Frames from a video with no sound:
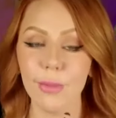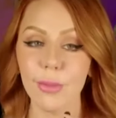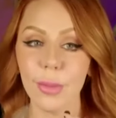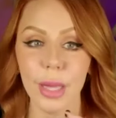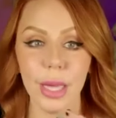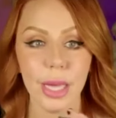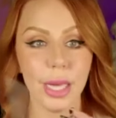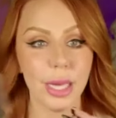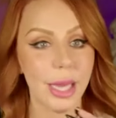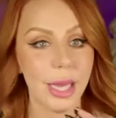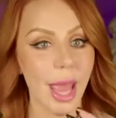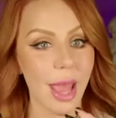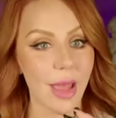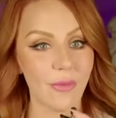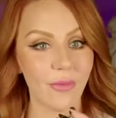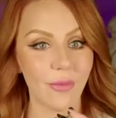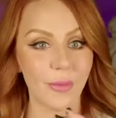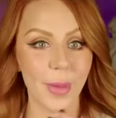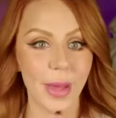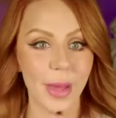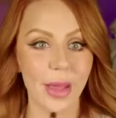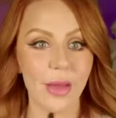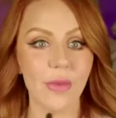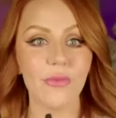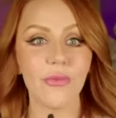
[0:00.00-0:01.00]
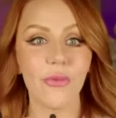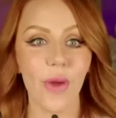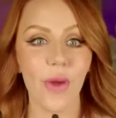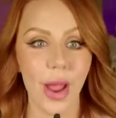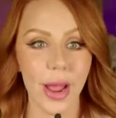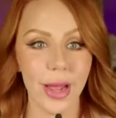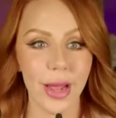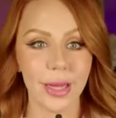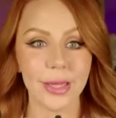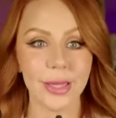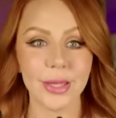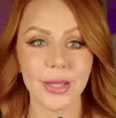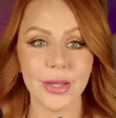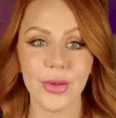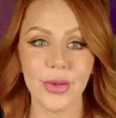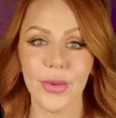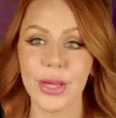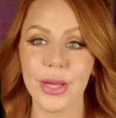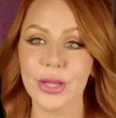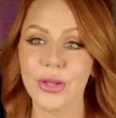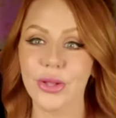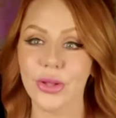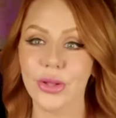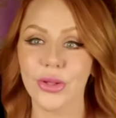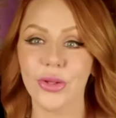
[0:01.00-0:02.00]
he gave me frank so
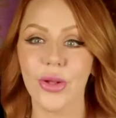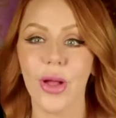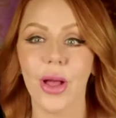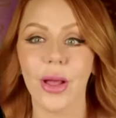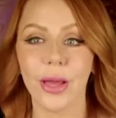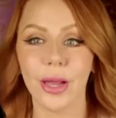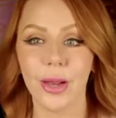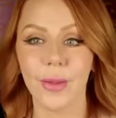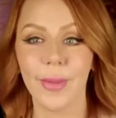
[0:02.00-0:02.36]
he's just talking okay.